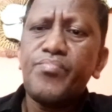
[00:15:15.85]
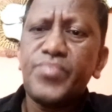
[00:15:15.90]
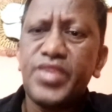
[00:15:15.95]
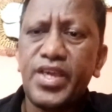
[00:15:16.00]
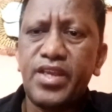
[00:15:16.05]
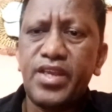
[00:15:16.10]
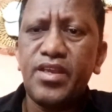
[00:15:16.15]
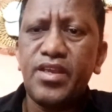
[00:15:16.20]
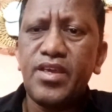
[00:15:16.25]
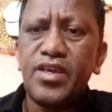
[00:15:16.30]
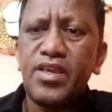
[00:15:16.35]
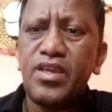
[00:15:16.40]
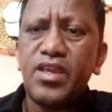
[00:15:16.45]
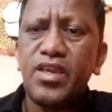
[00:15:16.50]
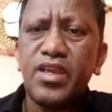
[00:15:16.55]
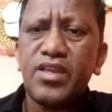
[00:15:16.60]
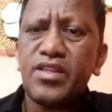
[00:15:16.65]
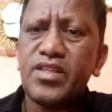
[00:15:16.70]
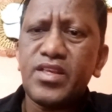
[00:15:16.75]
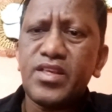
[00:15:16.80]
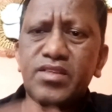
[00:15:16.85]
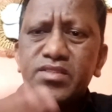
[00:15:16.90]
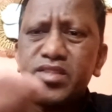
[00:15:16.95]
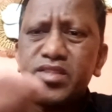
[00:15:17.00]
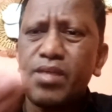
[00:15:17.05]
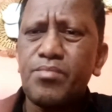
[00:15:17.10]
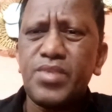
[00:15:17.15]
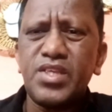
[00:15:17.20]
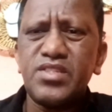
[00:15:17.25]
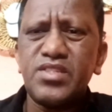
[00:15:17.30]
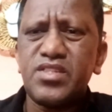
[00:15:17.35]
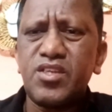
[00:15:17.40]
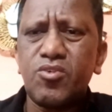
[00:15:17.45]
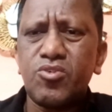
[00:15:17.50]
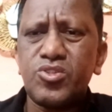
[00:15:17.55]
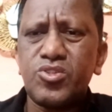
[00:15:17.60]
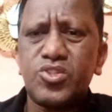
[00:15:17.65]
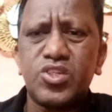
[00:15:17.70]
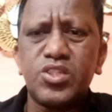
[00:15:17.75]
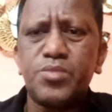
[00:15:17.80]
Then it some reasoning
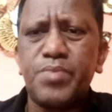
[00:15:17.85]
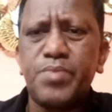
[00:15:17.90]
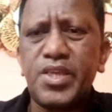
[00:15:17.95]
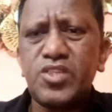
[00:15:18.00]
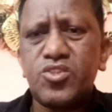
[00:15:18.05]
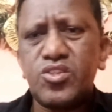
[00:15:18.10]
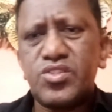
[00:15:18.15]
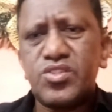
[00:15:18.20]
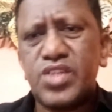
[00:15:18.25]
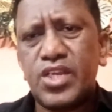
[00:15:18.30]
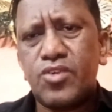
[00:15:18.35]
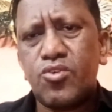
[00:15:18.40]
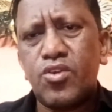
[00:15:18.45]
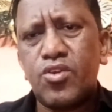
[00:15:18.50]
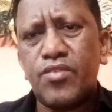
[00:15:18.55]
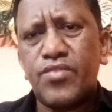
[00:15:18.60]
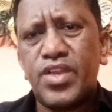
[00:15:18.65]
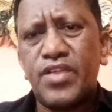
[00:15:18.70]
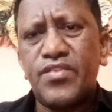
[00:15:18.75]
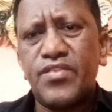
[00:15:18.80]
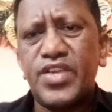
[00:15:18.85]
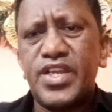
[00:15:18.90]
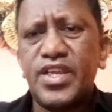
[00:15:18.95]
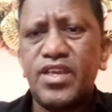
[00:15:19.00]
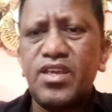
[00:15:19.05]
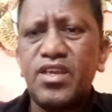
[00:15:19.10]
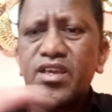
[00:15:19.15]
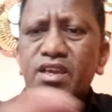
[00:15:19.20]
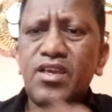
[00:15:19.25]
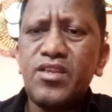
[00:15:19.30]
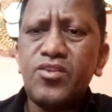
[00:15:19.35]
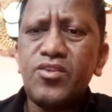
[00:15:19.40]
questions based on center of gravity,